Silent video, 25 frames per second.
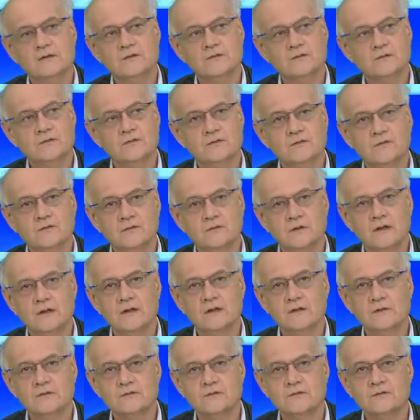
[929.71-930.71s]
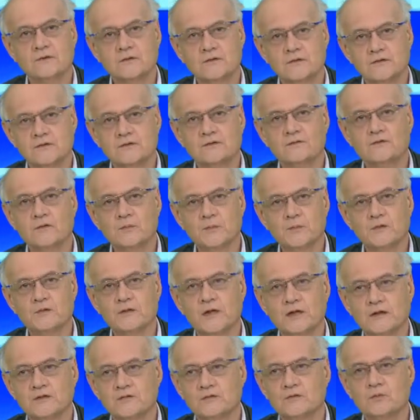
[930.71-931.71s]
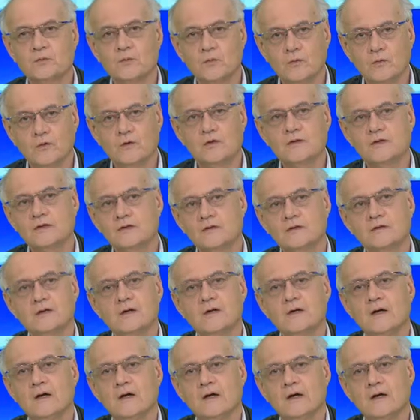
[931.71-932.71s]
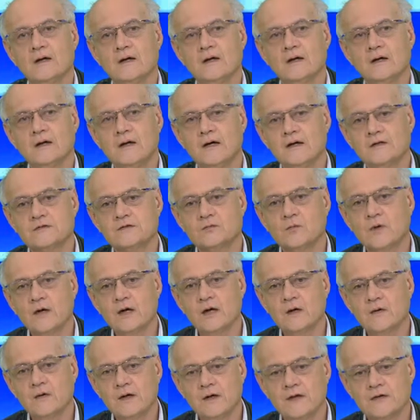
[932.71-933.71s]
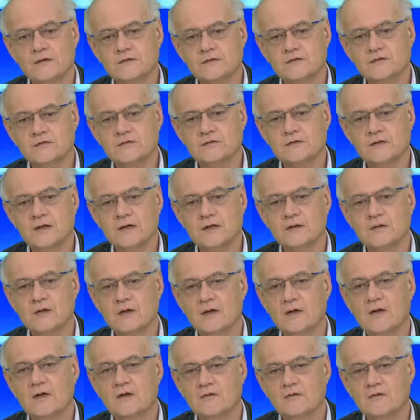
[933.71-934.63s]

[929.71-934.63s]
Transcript: to the civil protection work, as well as to take